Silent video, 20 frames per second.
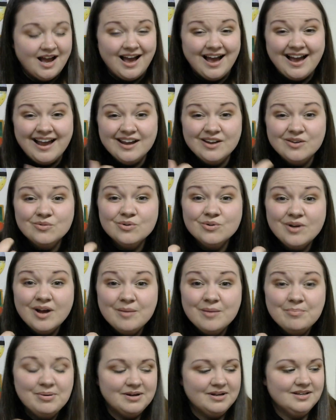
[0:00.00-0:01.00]
I grew
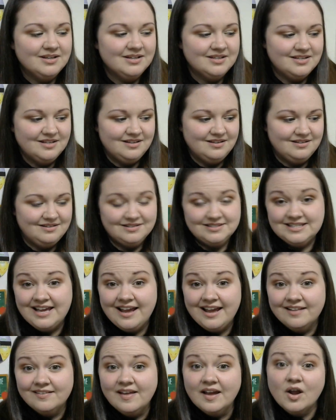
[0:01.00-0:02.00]
up
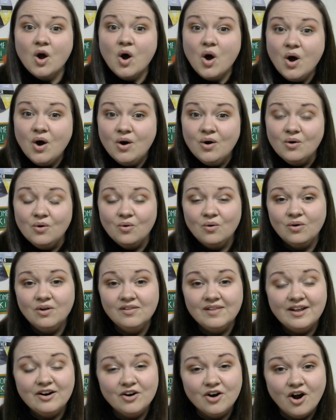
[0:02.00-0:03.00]
saying like, oh,
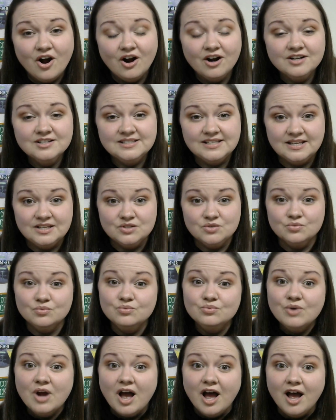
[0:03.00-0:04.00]
letter R says
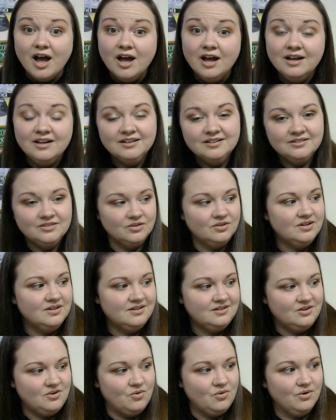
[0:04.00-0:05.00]
R,
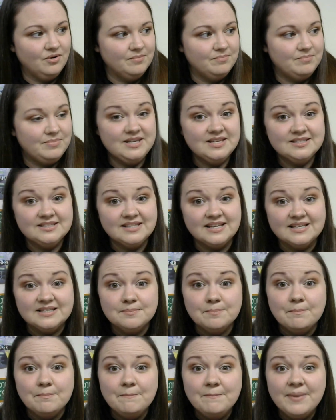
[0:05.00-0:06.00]
or B says
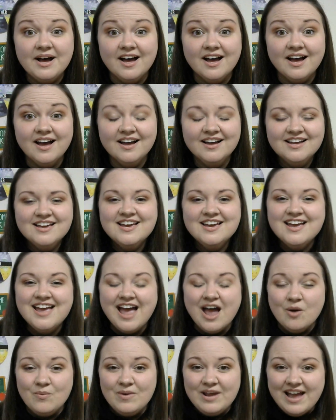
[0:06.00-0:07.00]
B.
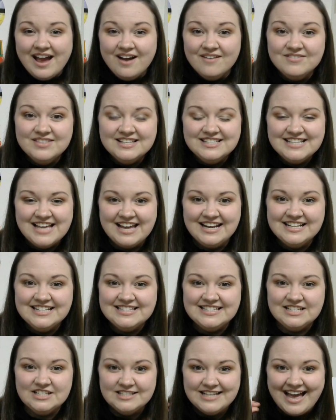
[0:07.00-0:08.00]
And we have the
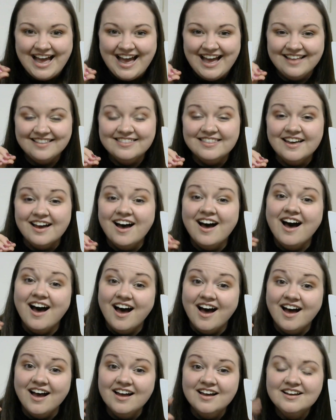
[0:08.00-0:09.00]
tendency to add the
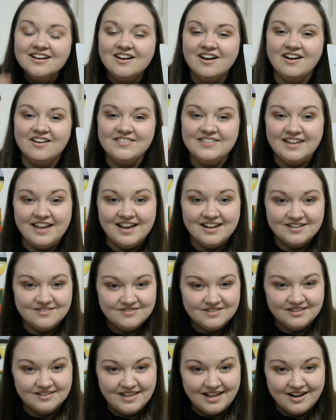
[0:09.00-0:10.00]
on the end of
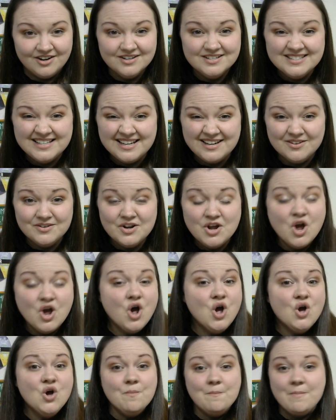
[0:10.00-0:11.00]
the letter sound,
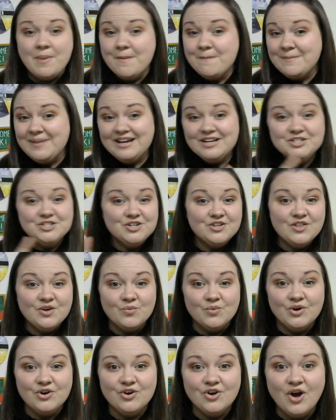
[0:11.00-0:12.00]
but make sure that
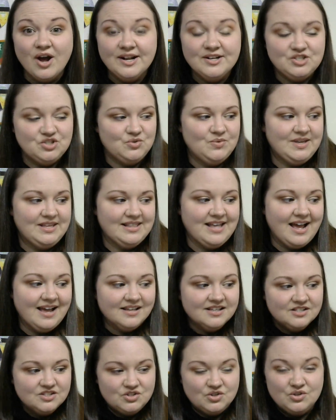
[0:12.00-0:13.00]
we're not doing that.
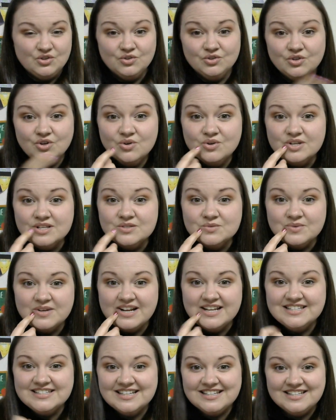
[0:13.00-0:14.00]
So you'll notice when
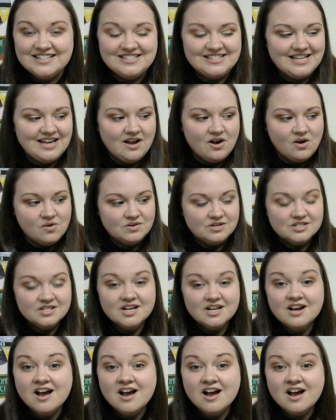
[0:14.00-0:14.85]
I said the sound,